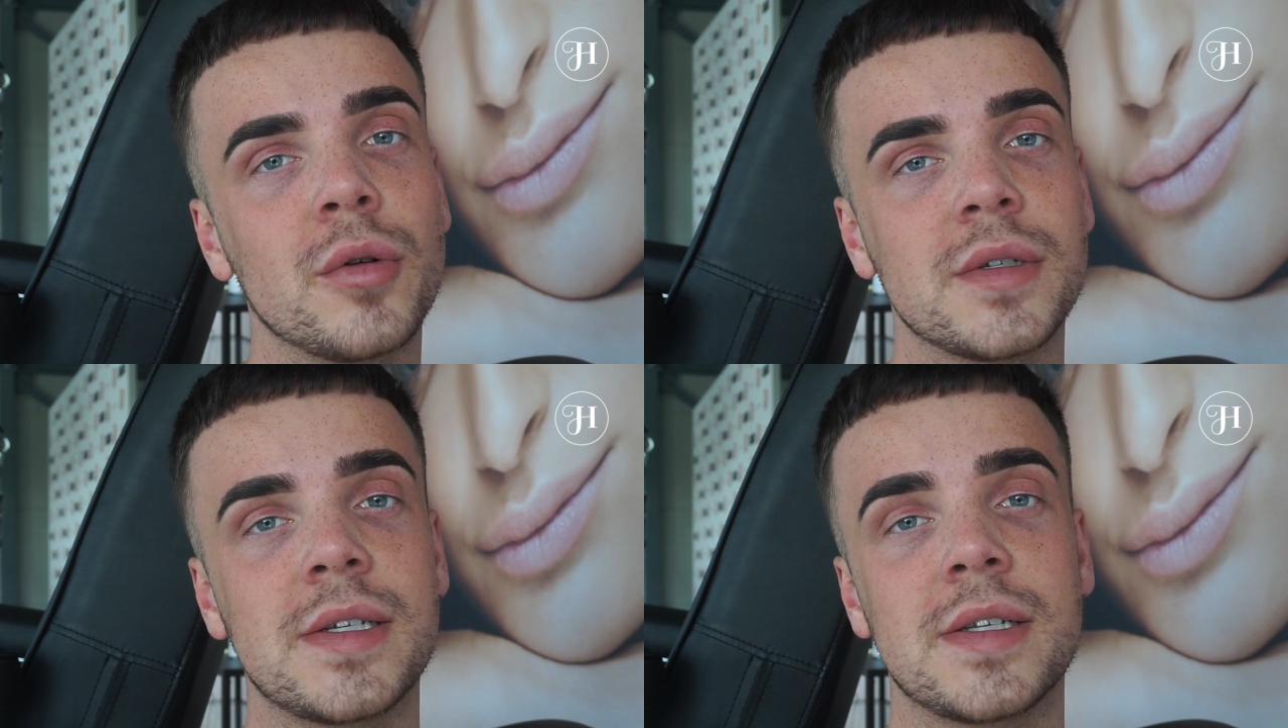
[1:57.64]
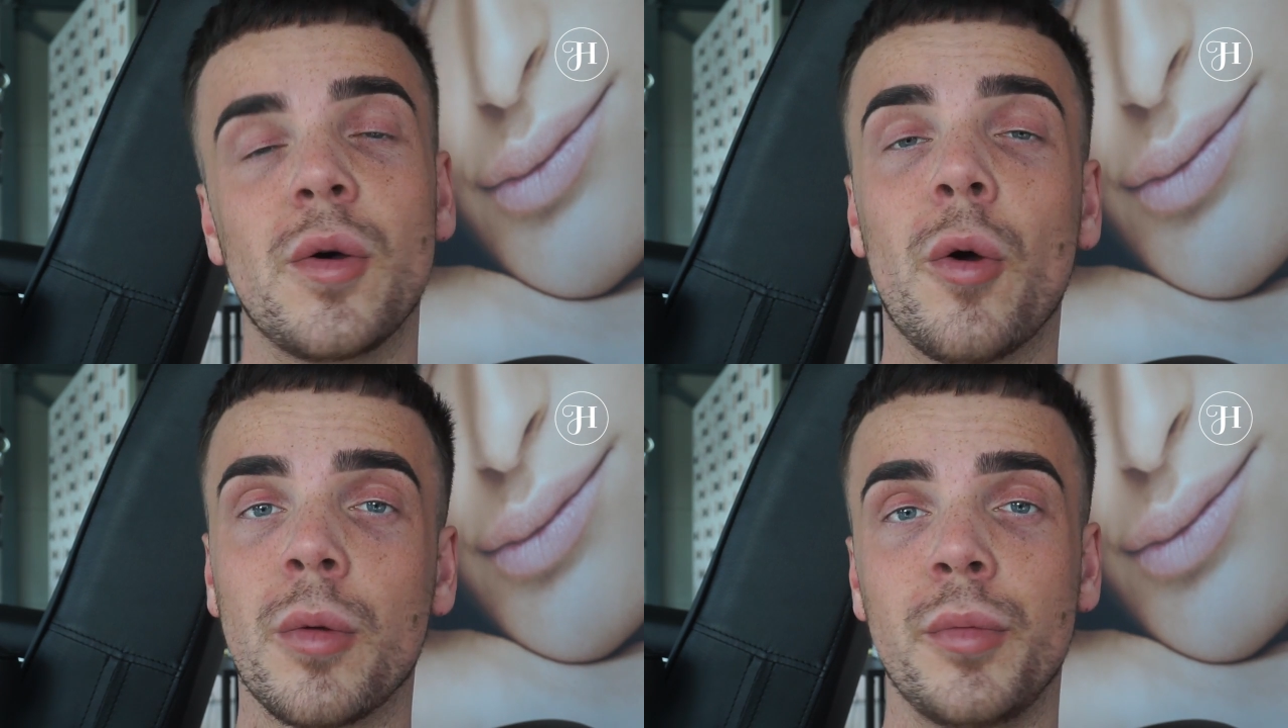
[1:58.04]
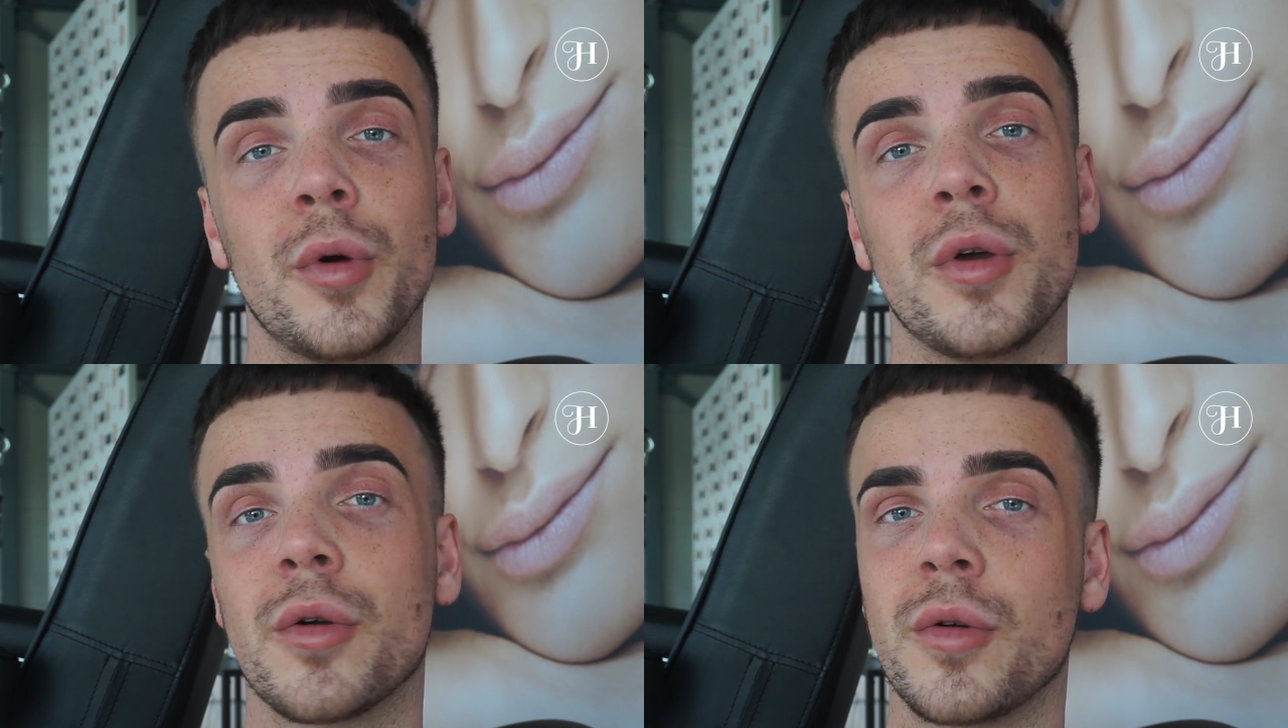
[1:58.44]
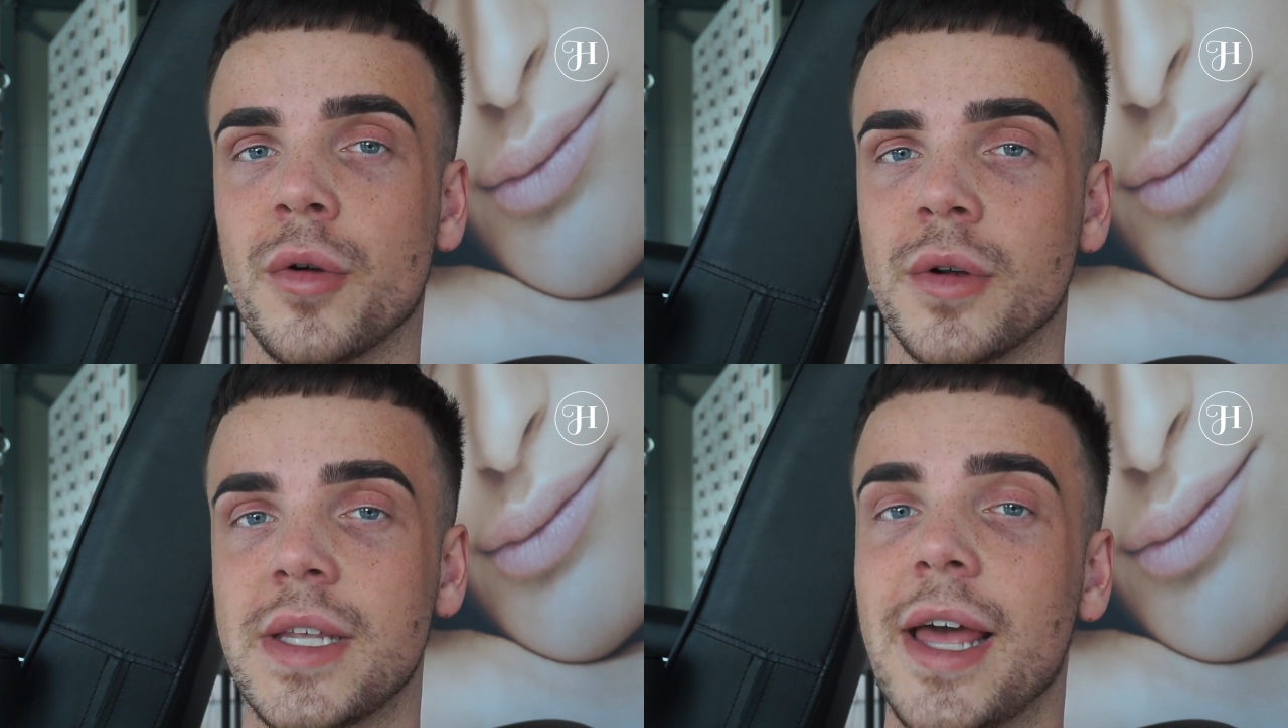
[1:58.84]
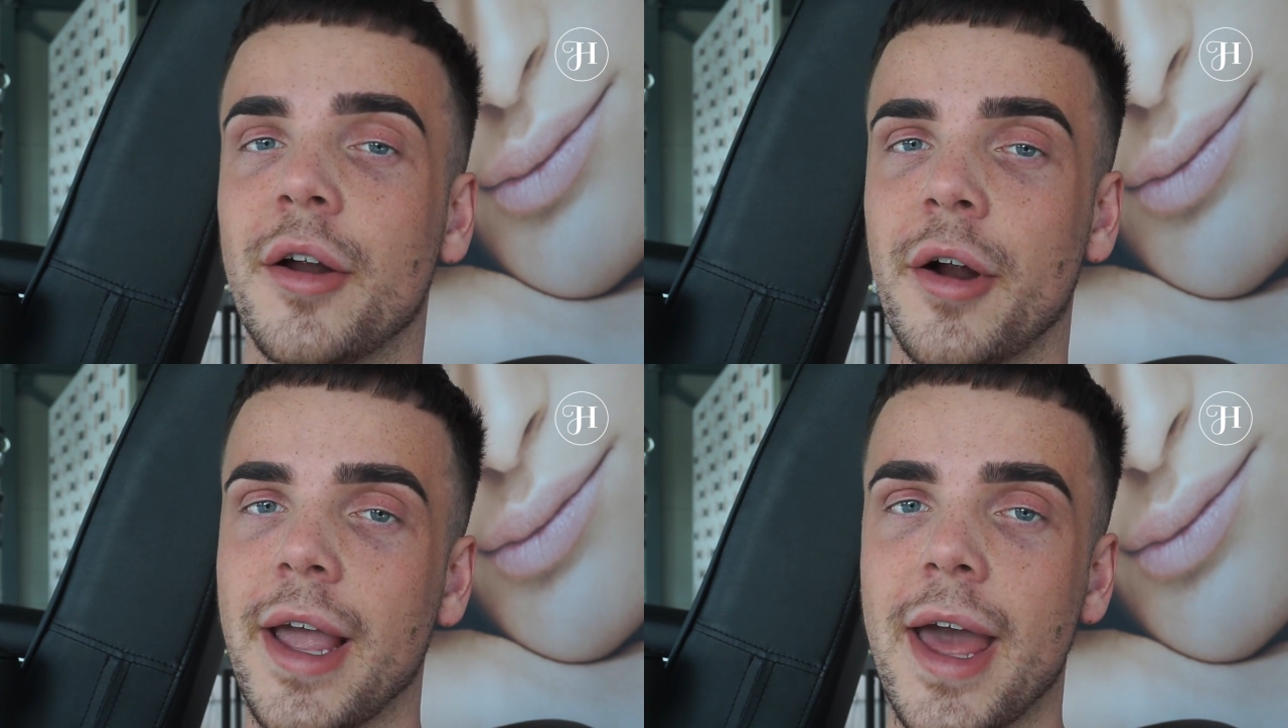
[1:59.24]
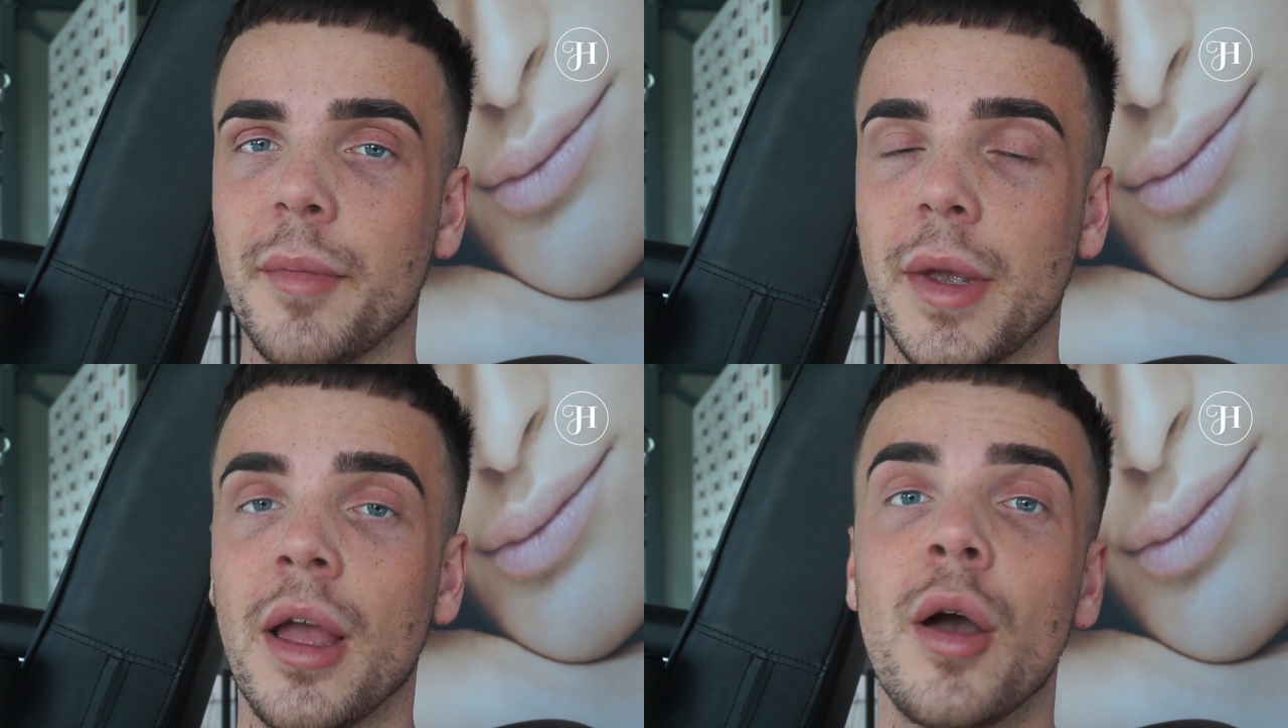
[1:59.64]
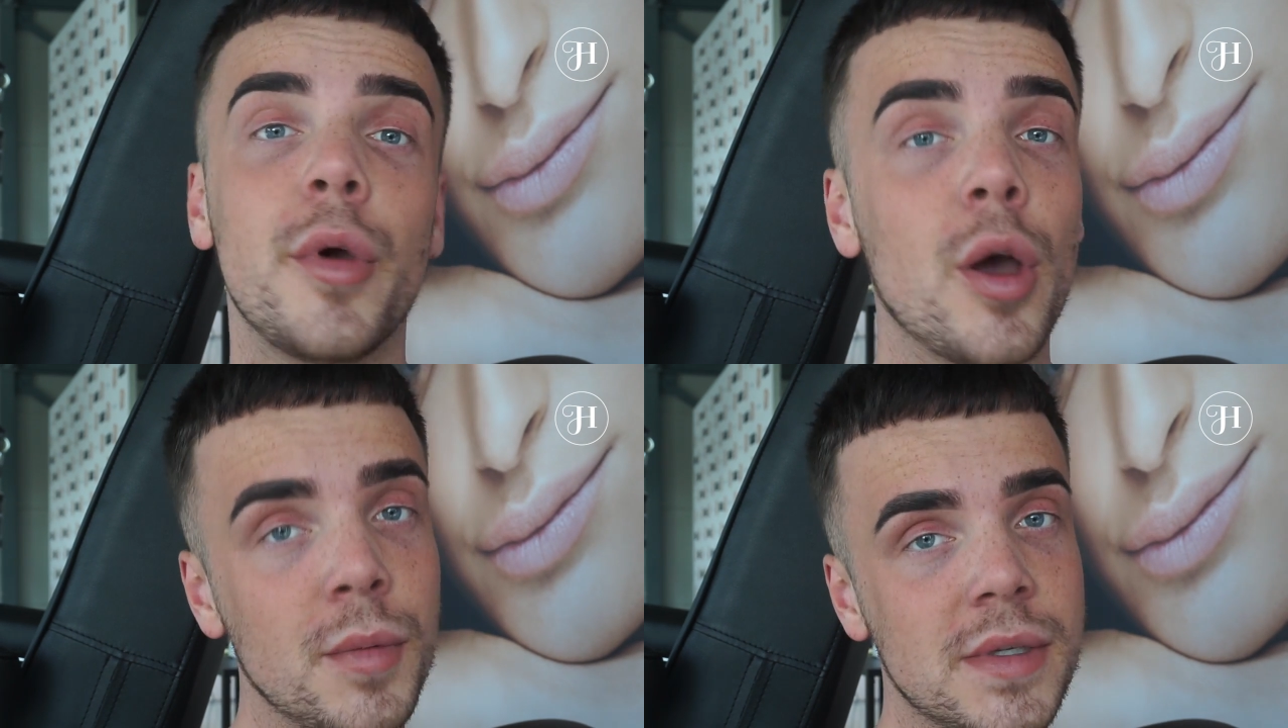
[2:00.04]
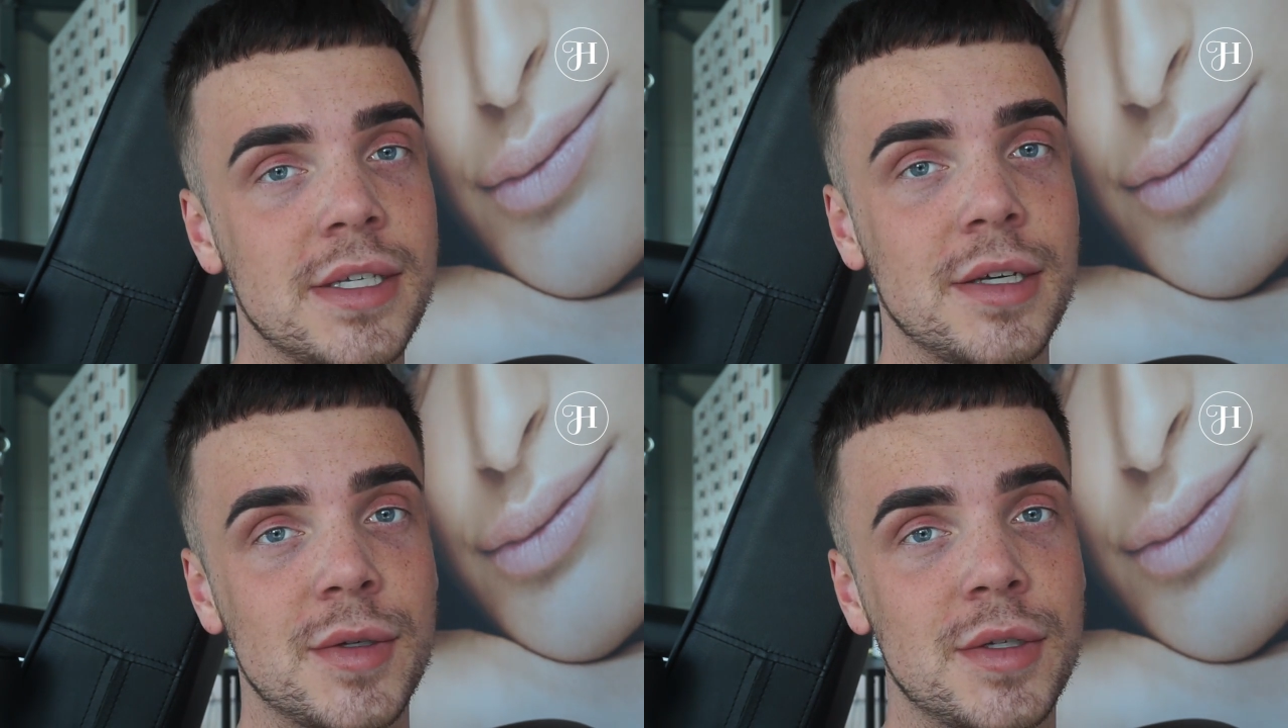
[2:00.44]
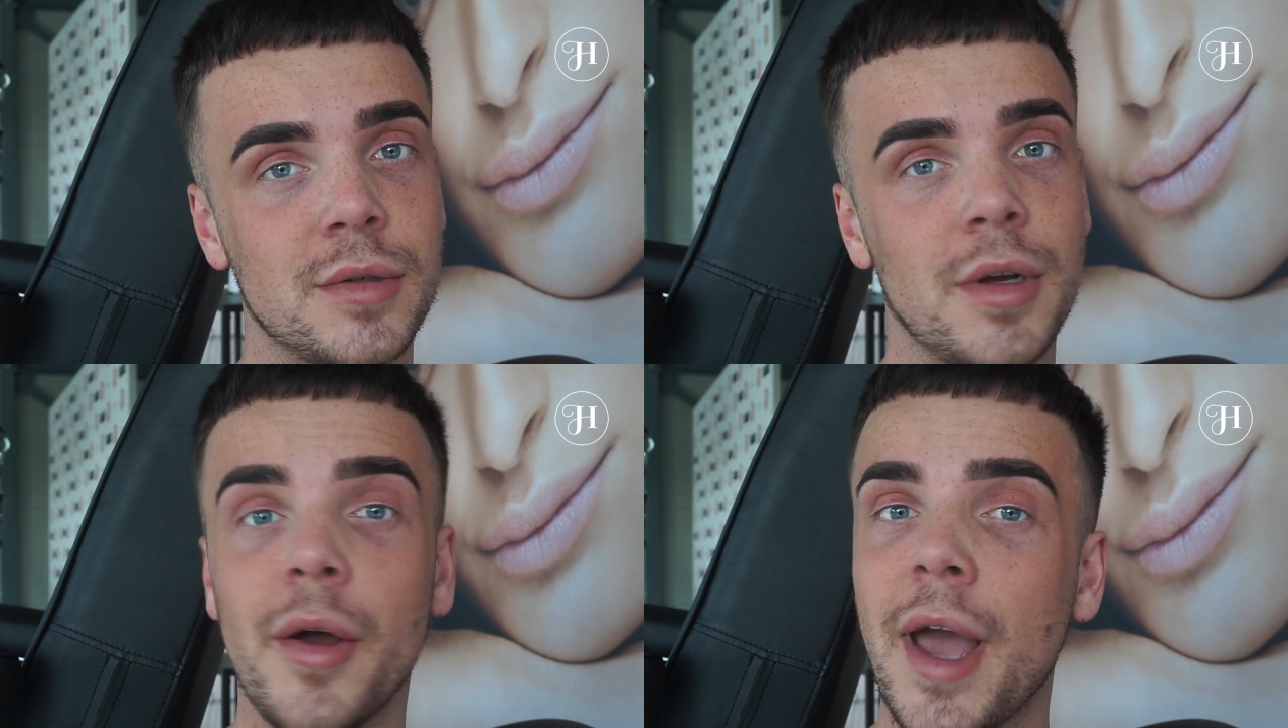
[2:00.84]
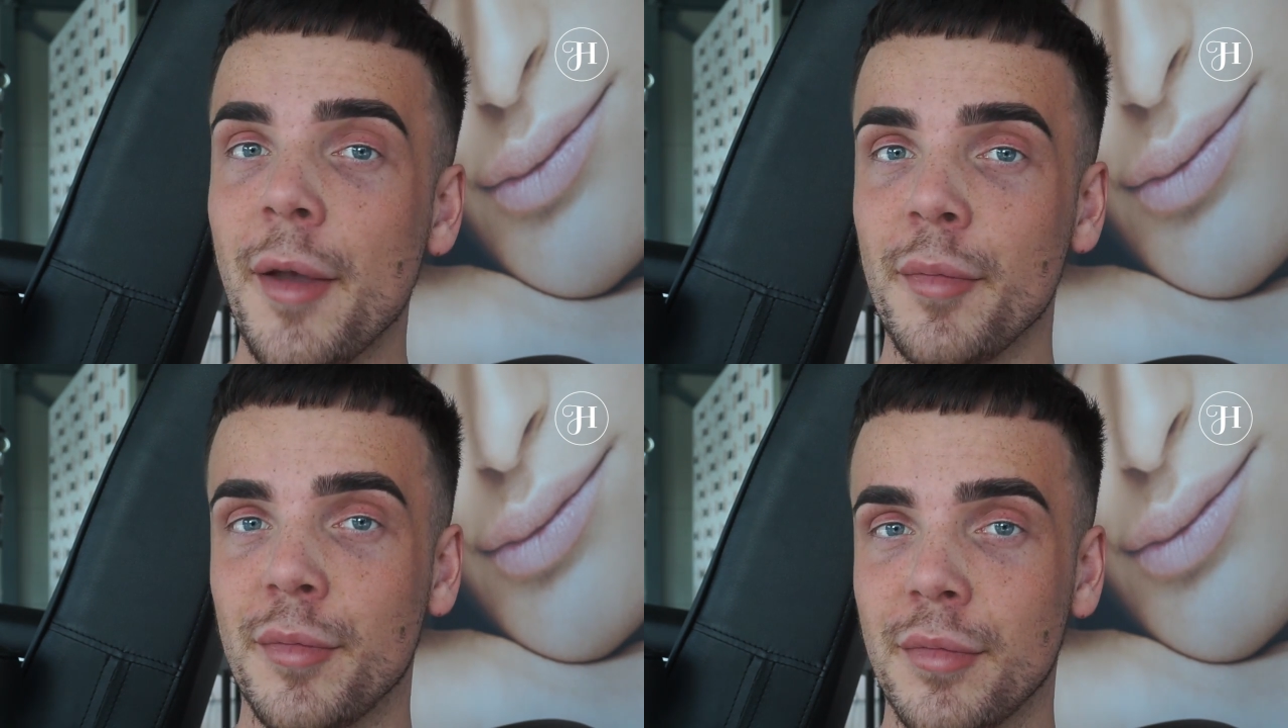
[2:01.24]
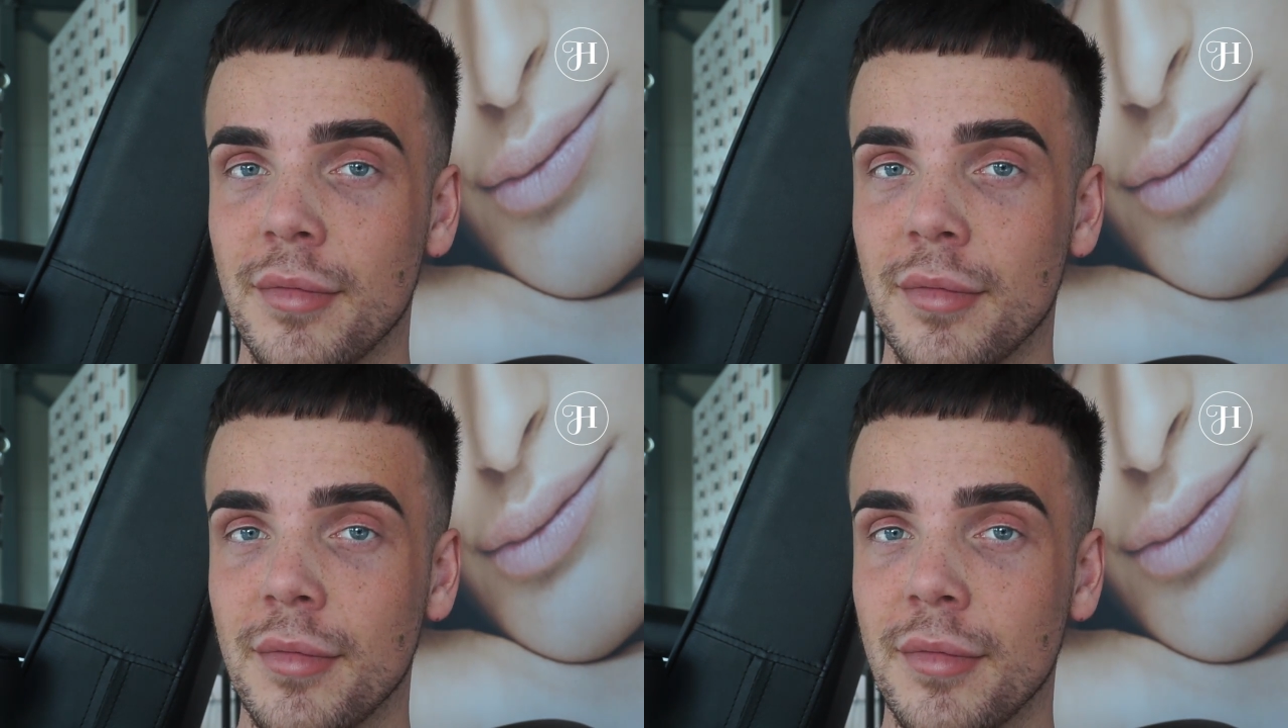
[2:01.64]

courses or book your course at our academy. We hope to see you soon, okay?